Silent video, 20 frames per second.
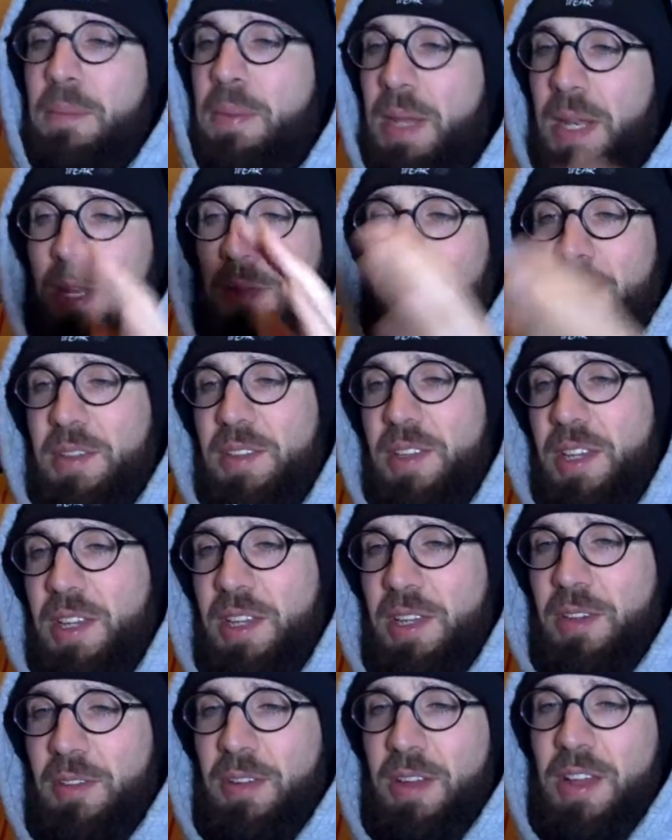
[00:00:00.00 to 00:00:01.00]
But anyways, I
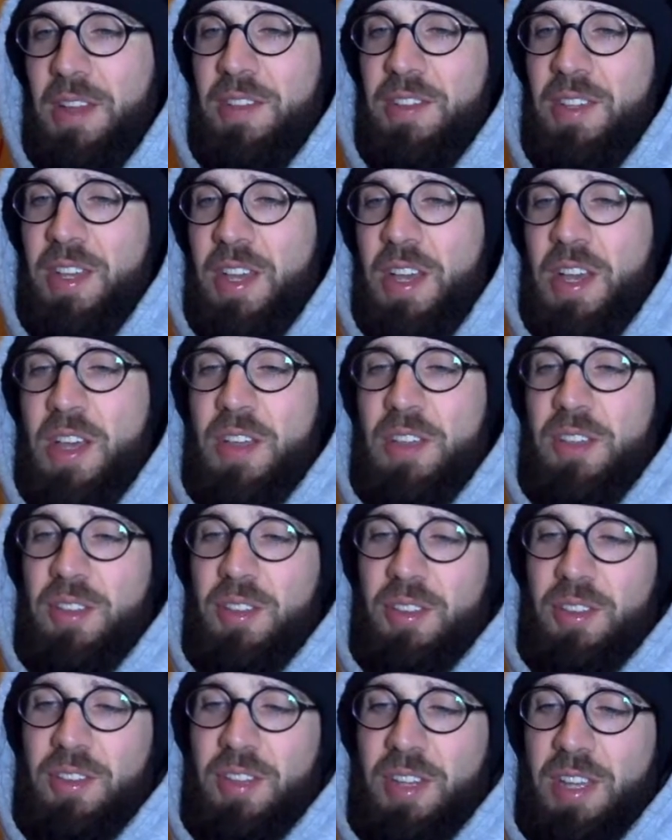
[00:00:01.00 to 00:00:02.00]
digress.
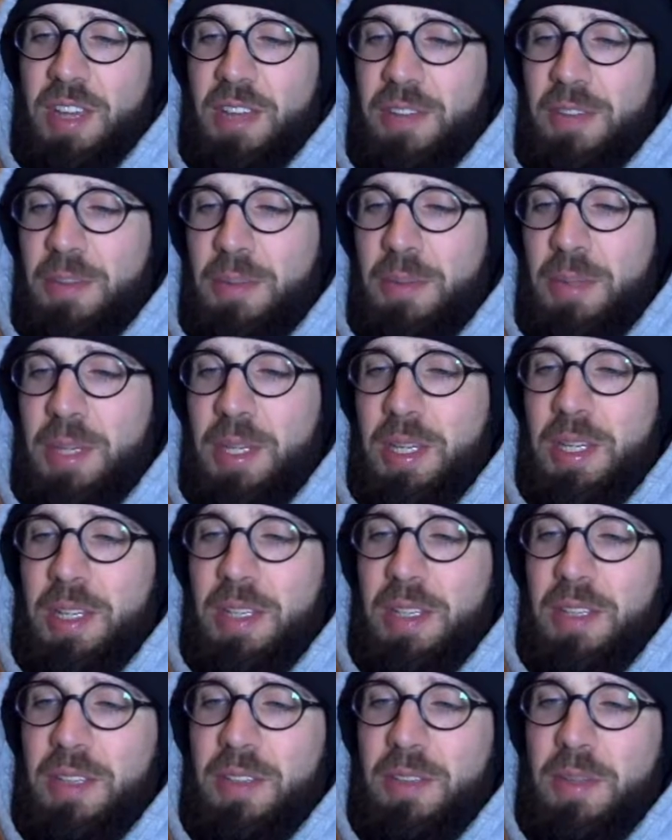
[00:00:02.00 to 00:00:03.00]
So today for
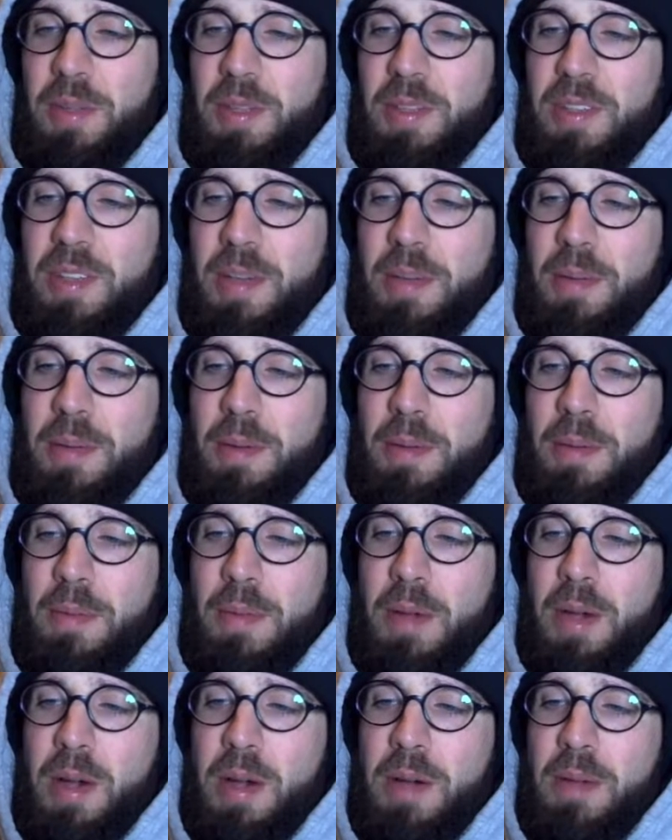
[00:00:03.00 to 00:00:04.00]
me, spending time with
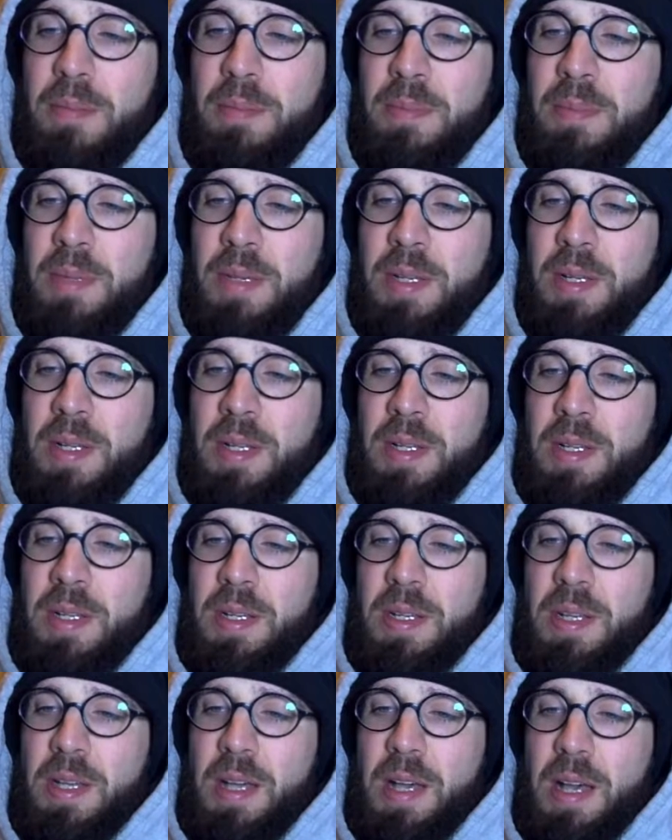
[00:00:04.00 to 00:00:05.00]
my mom,
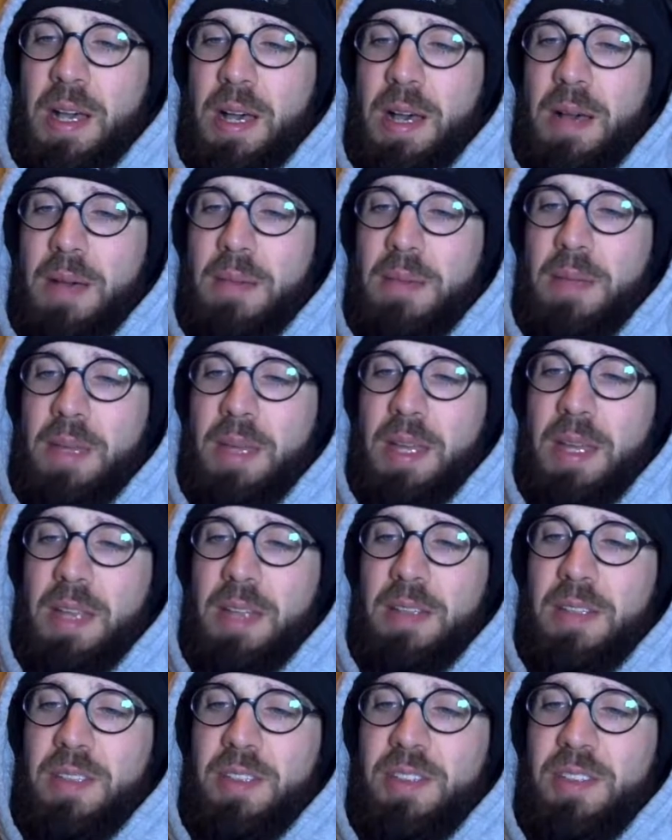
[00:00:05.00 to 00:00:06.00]

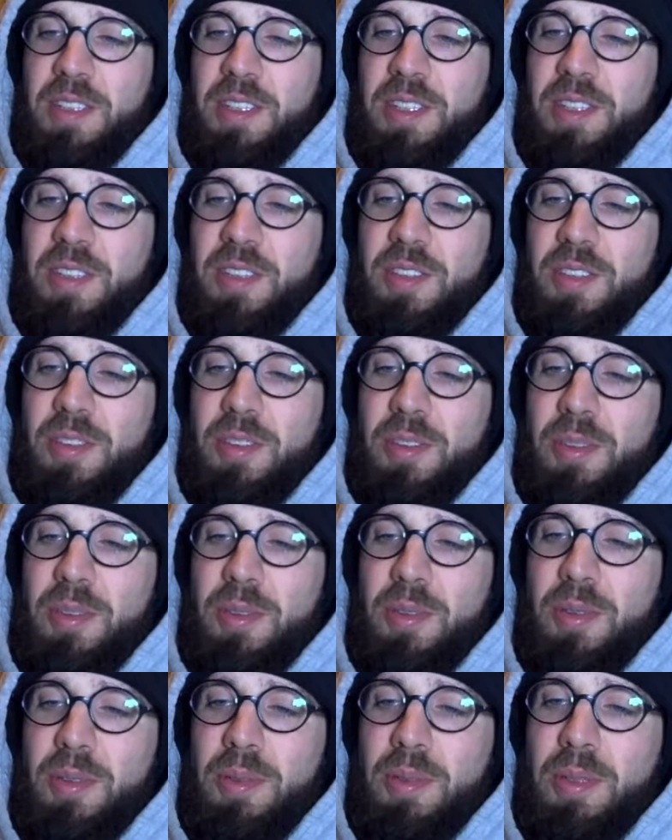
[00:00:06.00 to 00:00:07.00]
and listening
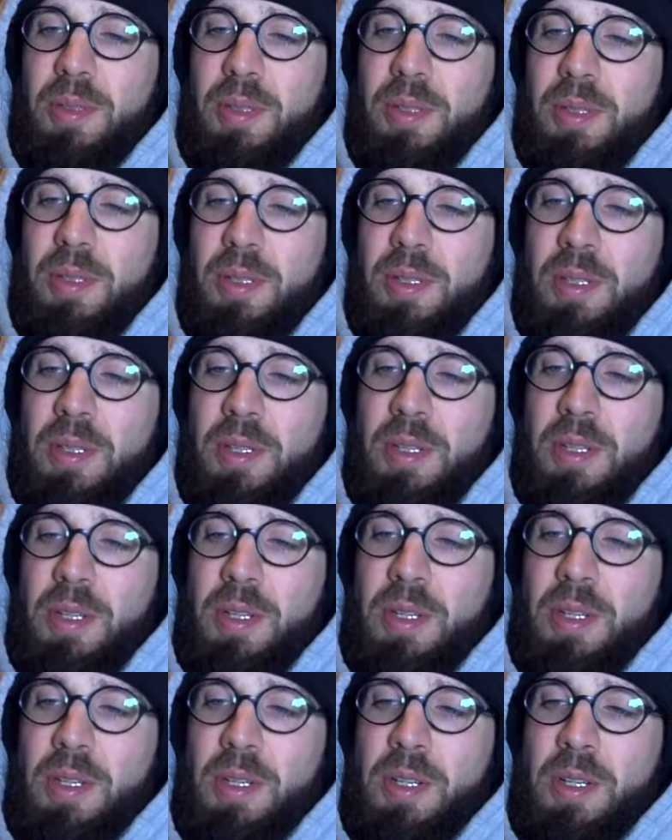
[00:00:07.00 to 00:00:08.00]
to
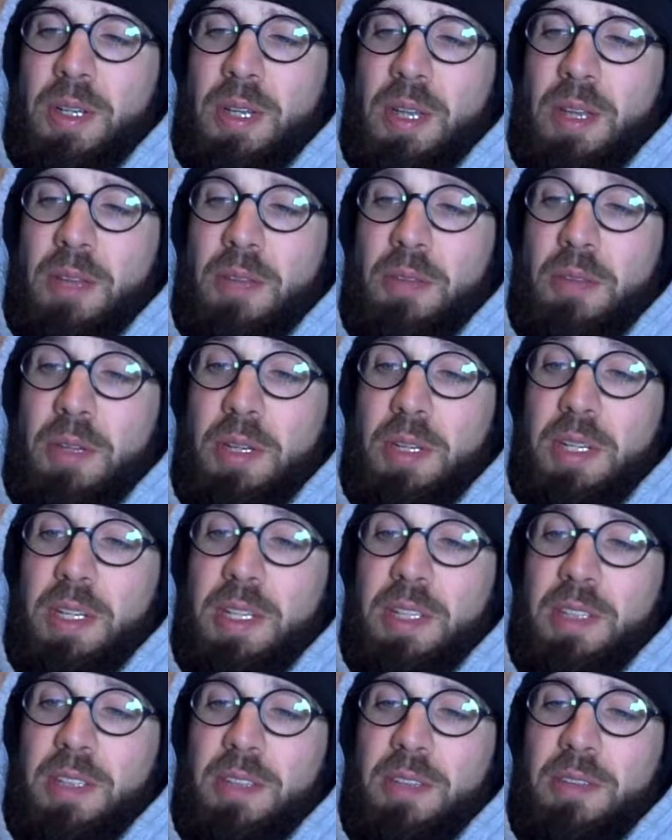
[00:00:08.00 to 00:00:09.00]
and
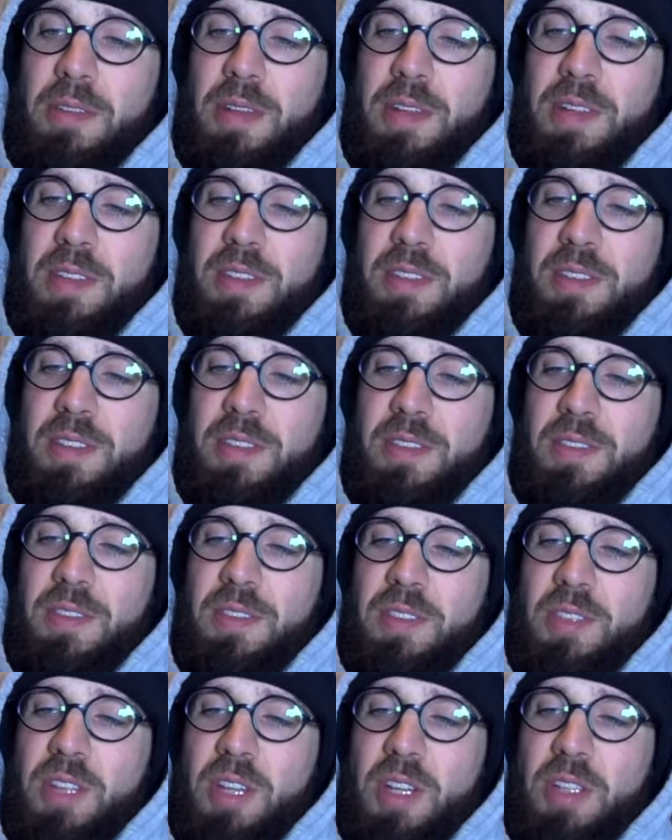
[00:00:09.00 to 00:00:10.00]
reading the rest of the
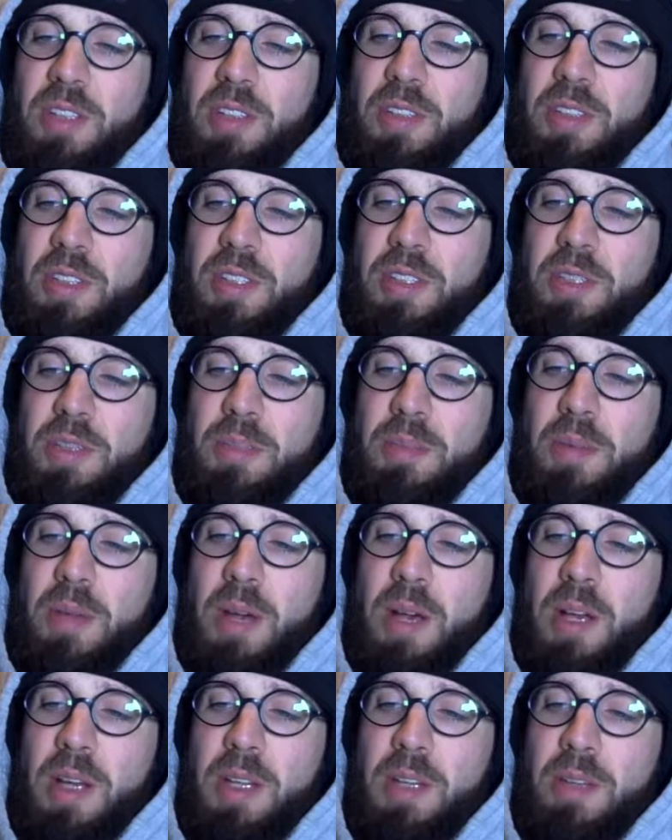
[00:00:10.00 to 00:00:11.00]
John Grisham
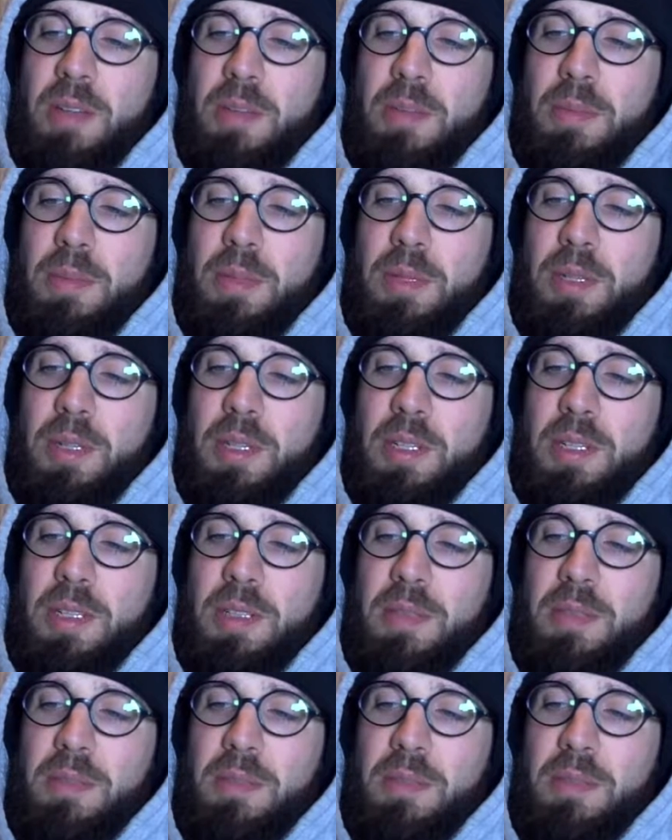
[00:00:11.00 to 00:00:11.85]
audiobook,